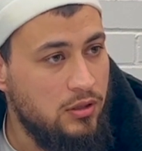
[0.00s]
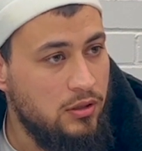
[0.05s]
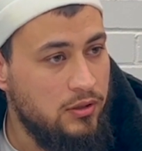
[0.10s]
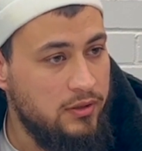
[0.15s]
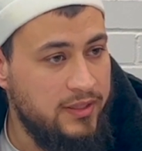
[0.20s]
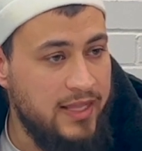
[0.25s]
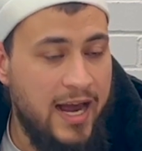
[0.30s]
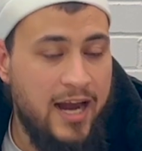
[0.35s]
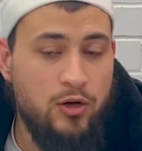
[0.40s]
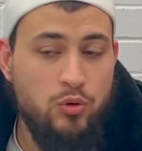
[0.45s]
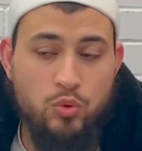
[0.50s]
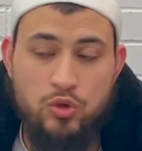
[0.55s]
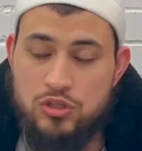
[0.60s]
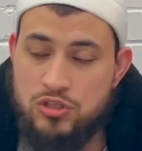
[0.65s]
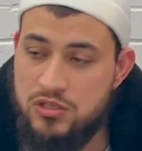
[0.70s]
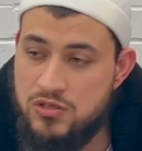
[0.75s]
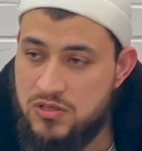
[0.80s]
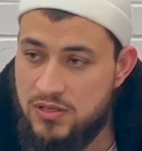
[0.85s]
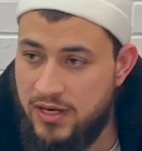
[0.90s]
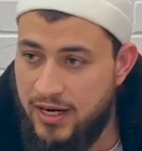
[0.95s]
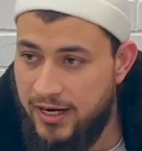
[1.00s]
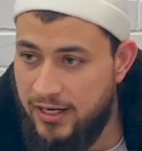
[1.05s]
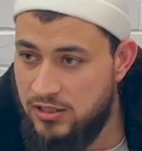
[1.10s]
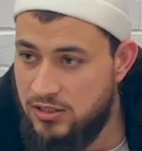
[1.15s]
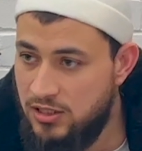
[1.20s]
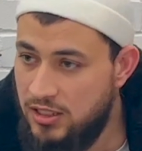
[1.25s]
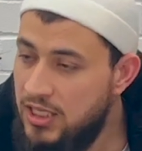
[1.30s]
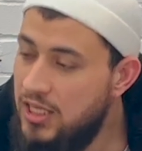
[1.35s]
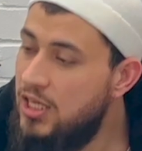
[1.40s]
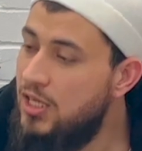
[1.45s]
that which is right,
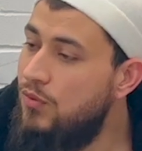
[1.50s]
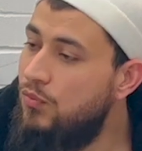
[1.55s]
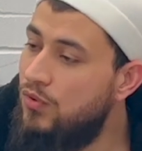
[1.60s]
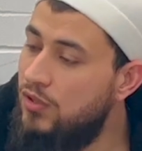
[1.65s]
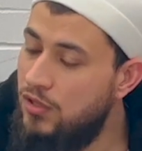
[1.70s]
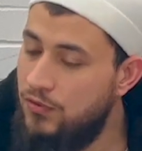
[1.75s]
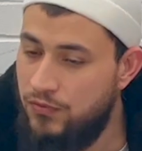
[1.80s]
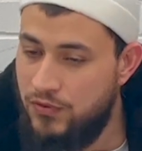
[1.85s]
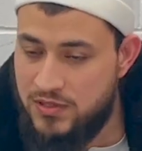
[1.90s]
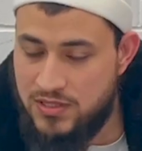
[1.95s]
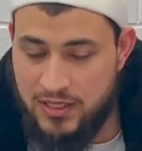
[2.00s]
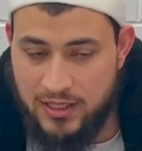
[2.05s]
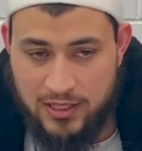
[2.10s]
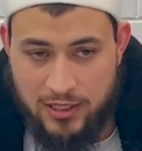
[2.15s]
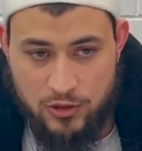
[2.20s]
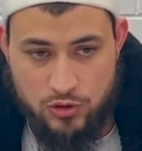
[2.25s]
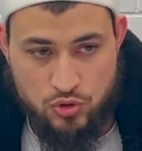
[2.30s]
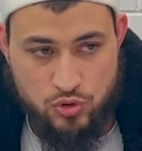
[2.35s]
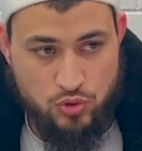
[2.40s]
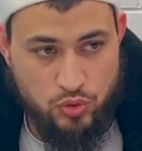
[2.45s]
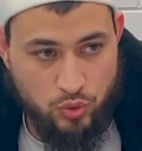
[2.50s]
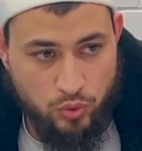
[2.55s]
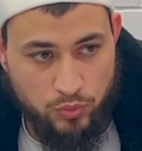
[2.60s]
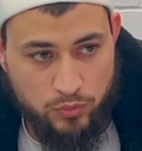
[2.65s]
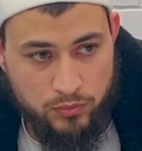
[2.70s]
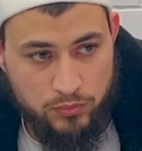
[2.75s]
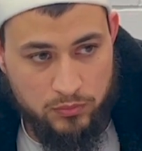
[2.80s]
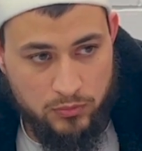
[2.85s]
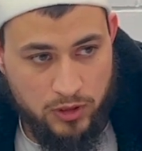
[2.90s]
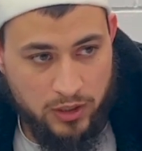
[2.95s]
even if it's against you.
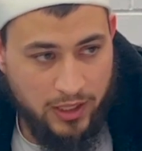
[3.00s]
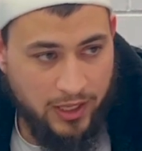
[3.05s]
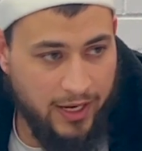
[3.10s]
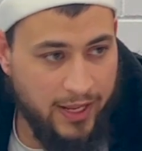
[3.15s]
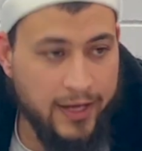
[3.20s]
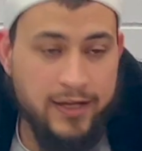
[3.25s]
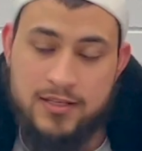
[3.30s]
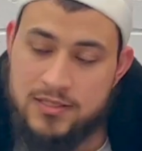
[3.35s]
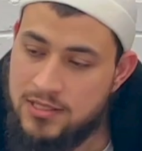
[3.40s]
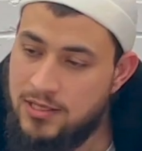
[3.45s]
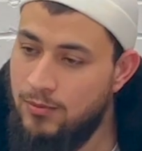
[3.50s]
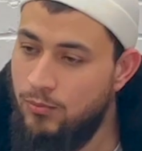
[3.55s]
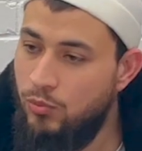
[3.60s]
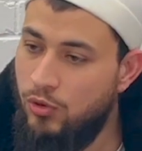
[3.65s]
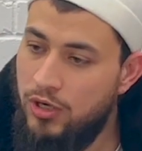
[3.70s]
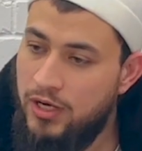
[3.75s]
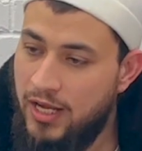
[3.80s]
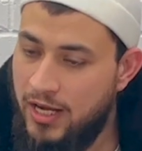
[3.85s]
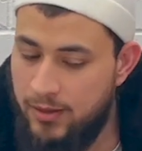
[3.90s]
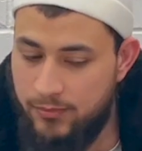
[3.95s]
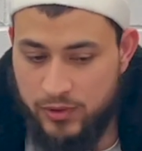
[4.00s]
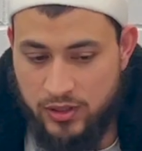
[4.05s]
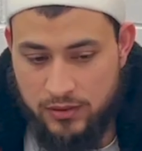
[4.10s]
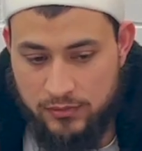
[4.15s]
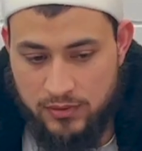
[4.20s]
Like someone I'm